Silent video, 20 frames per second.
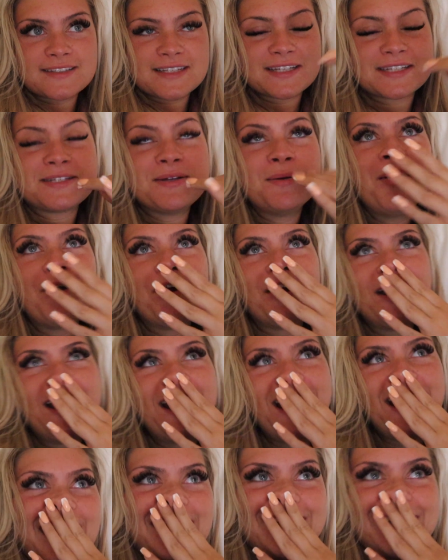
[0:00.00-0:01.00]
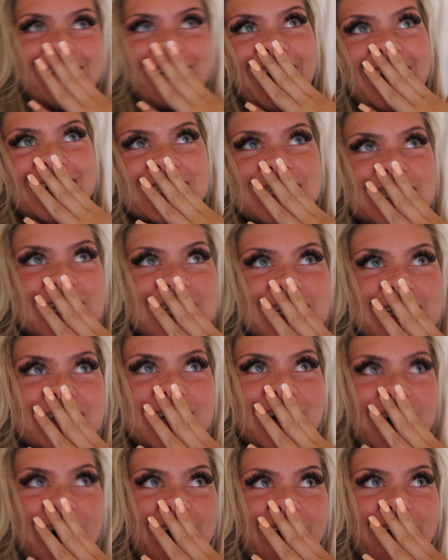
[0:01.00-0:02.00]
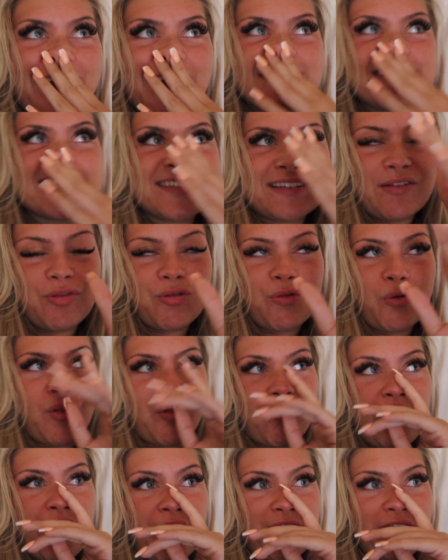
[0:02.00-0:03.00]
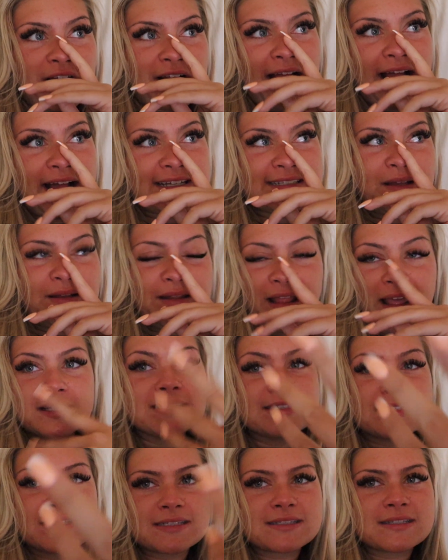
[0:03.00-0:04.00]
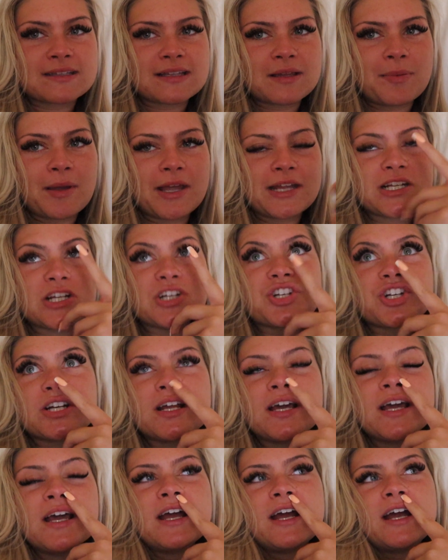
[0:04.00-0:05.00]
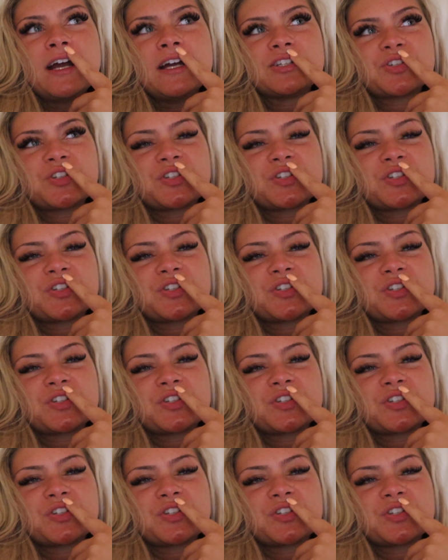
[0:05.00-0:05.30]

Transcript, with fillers: this morning. I don't know, I just cannot sit through a three-hour class and like consistently pay attention. It's